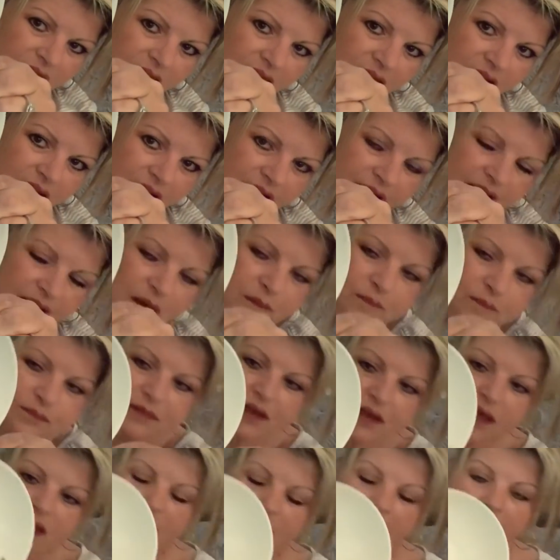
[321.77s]
There you
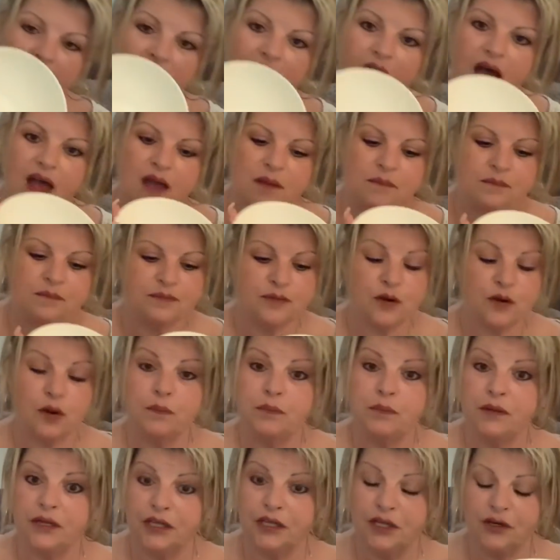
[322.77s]
go. They're
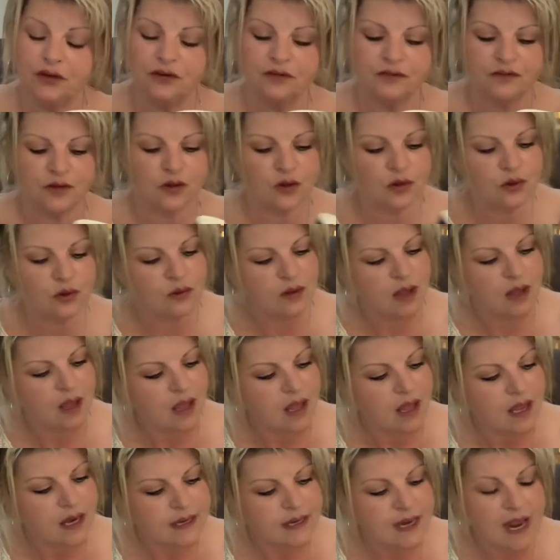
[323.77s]
beautiful.
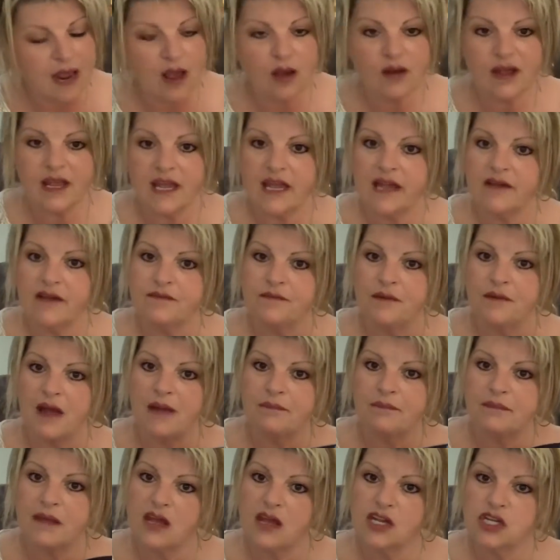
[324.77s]
Now, if
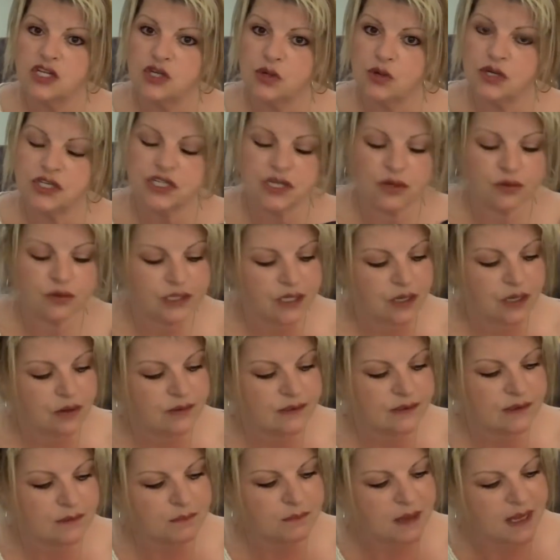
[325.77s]
I'm not sure she'll
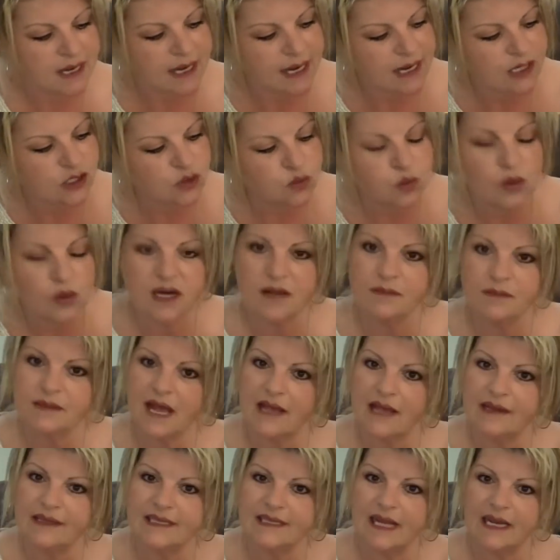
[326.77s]
use them, but each one of them's
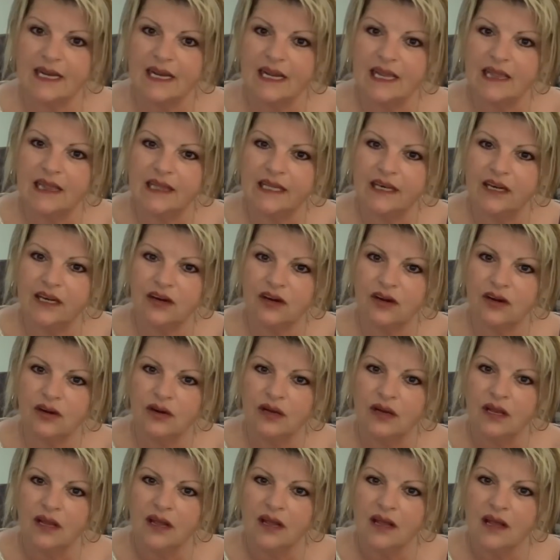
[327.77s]
got this like clear,
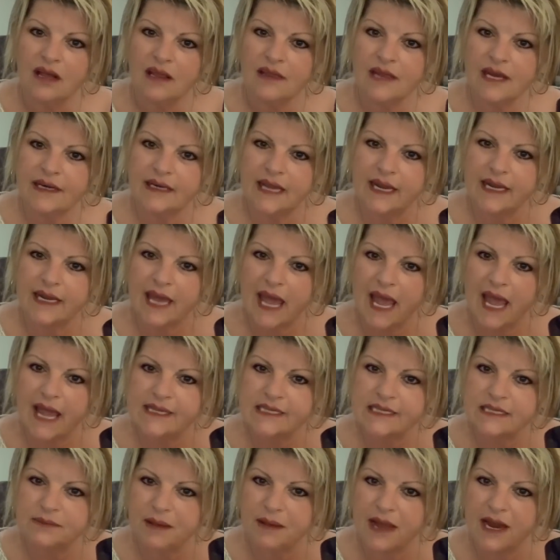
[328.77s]
like that Kate
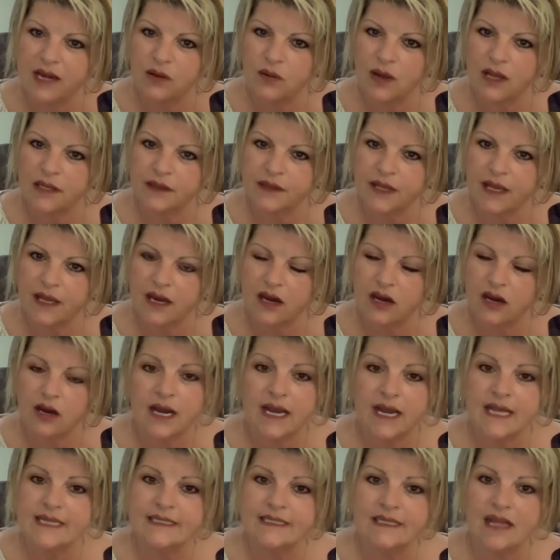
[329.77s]
Spade right there.
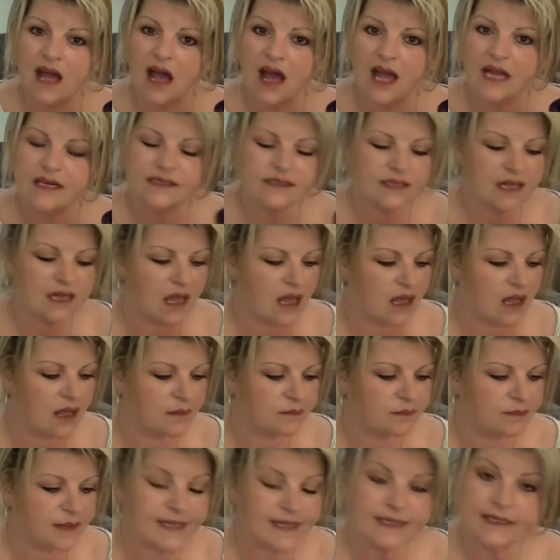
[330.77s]
It's not,
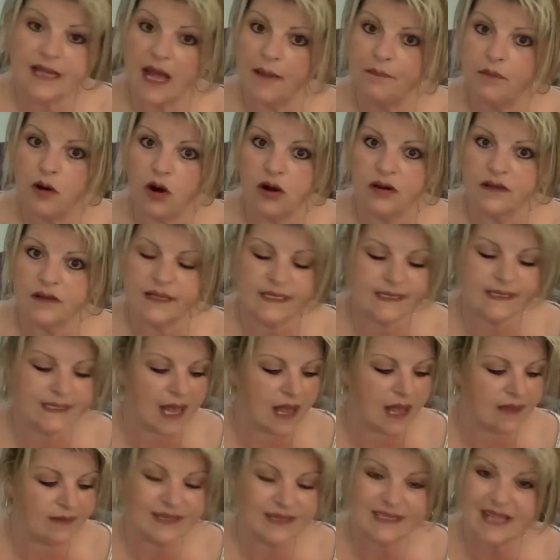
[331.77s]
that's not part of the
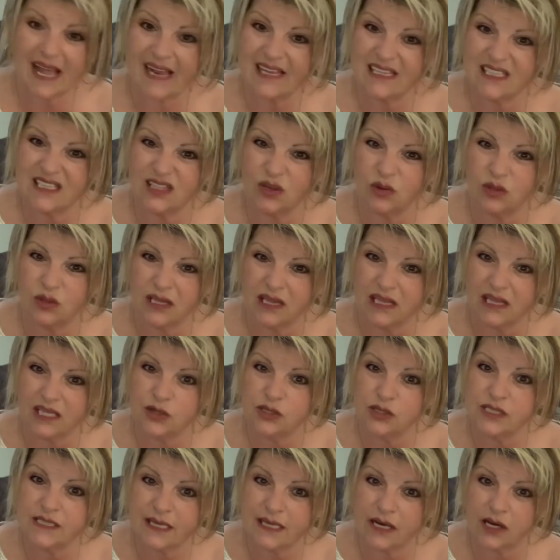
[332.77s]
design. That's like a little
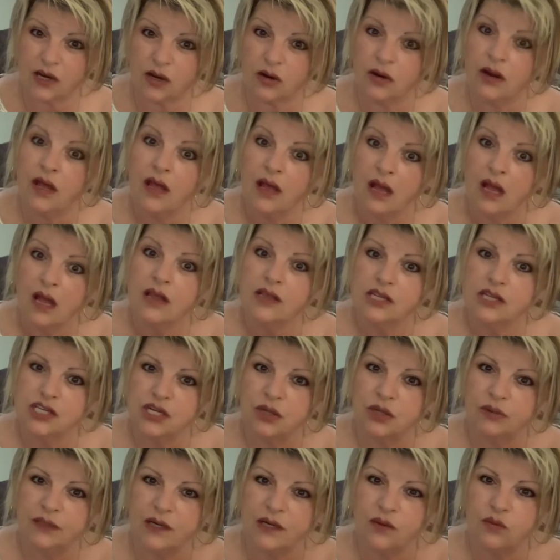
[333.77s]
clear sticker
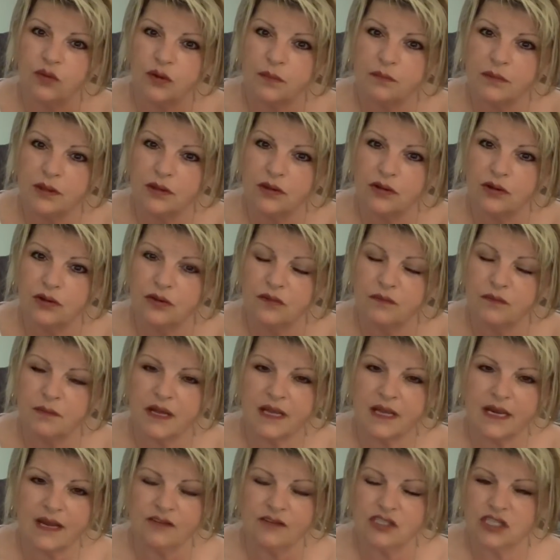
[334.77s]
she'll need to remove.
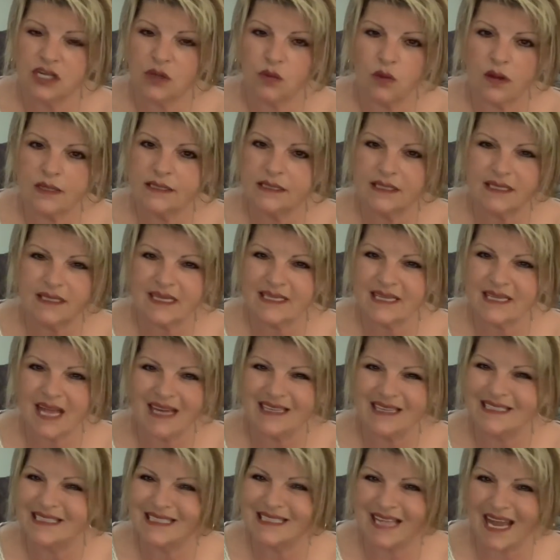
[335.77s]
But if she wants to just kind
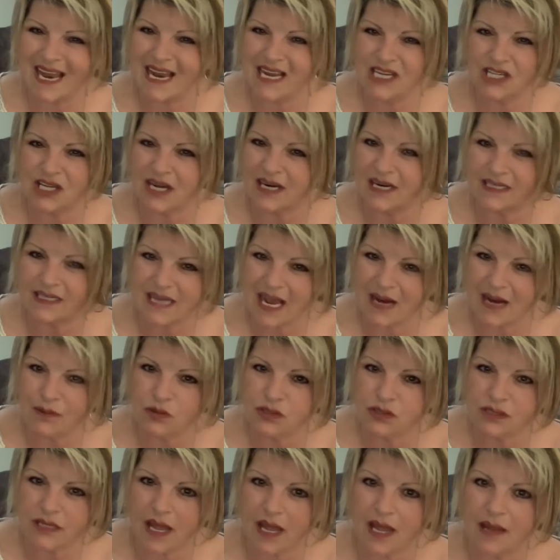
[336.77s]
of stage like a
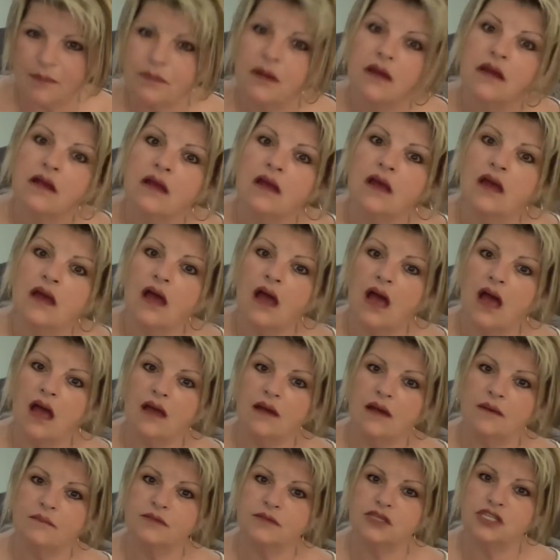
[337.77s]
tablescape,
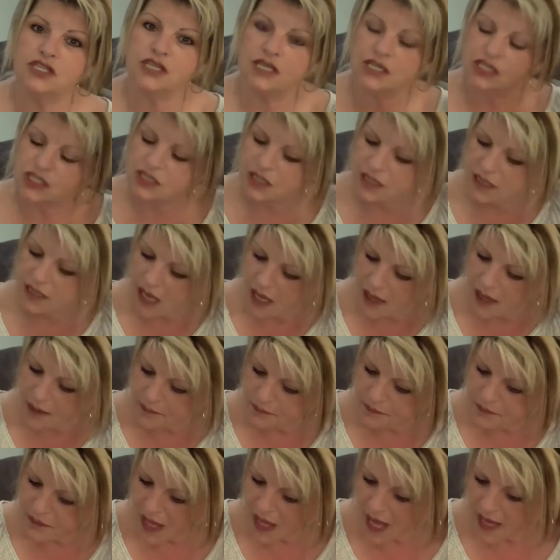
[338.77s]
she should
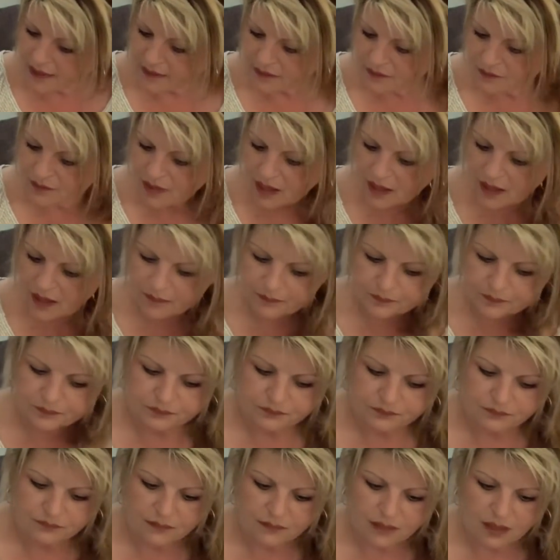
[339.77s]
kind of,
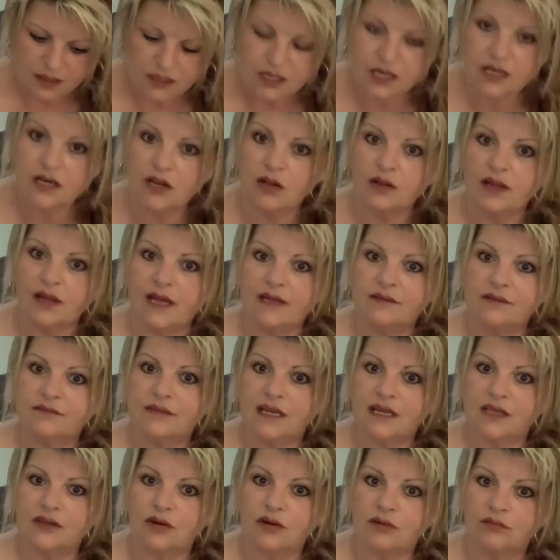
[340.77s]
you know, like
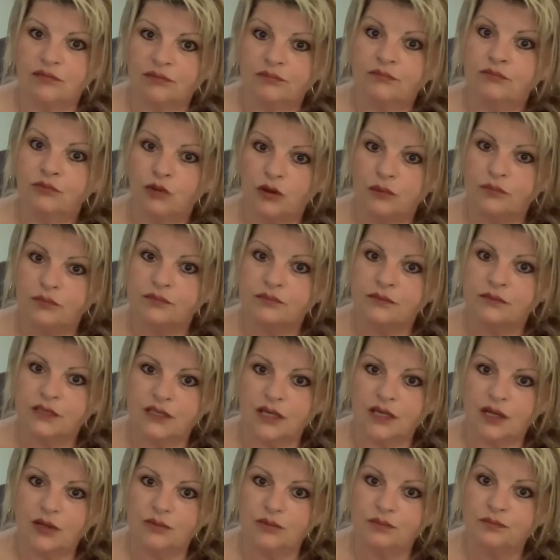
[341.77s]
either, you
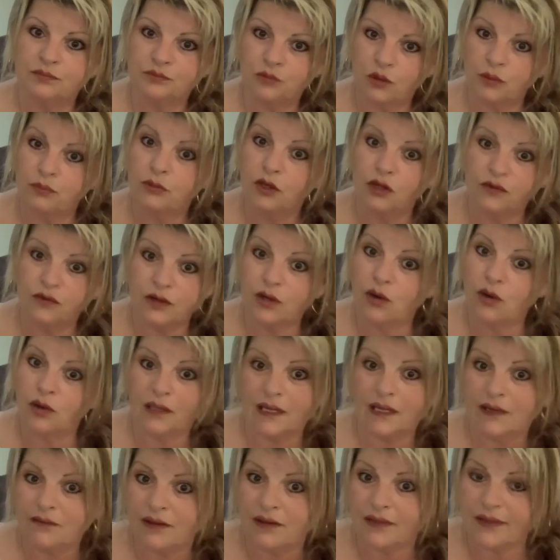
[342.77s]
know, remove it or
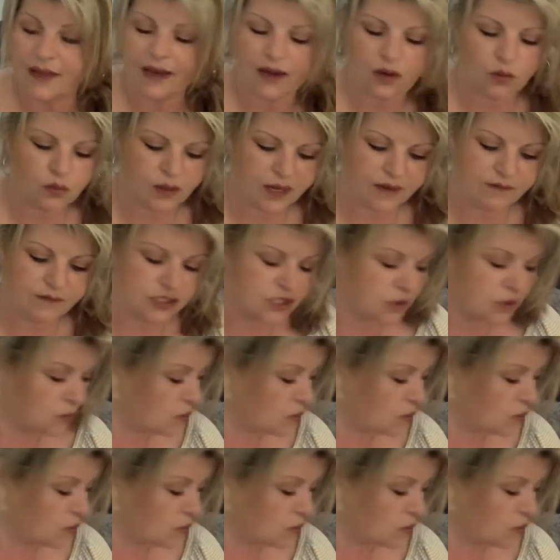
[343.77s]
leave it there, whatever she